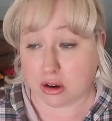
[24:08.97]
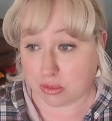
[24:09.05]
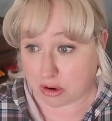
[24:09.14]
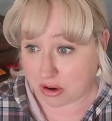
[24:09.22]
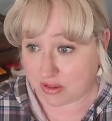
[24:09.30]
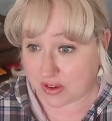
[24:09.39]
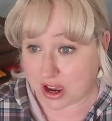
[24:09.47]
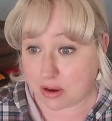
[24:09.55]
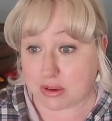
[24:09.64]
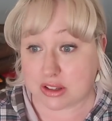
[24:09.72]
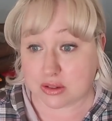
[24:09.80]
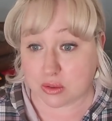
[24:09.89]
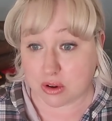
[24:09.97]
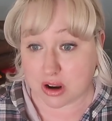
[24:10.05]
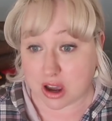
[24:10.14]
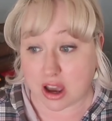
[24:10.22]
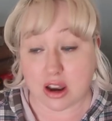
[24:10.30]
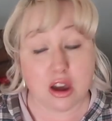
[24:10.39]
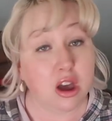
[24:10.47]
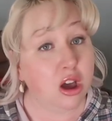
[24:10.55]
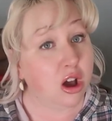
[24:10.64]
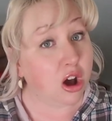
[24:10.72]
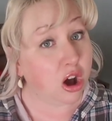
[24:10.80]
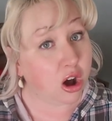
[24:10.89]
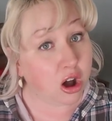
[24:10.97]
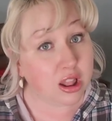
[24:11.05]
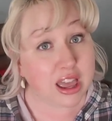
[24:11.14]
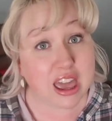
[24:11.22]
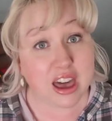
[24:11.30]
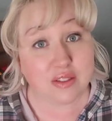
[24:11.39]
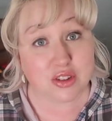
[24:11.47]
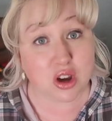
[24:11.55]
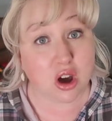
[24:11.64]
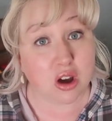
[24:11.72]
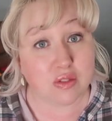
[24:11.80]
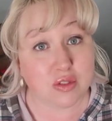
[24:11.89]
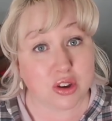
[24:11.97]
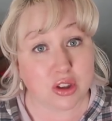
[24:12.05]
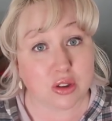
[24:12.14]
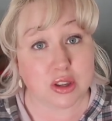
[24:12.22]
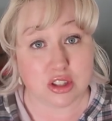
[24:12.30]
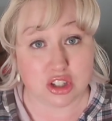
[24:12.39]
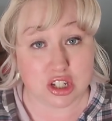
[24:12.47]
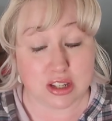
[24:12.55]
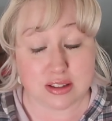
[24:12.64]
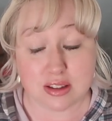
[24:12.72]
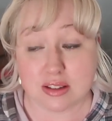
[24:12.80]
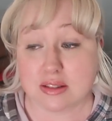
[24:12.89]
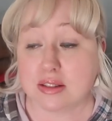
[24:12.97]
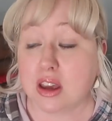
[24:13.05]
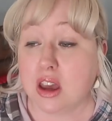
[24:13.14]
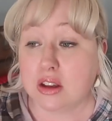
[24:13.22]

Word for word: Coronavirus or not, all I have to offer you is Jesus.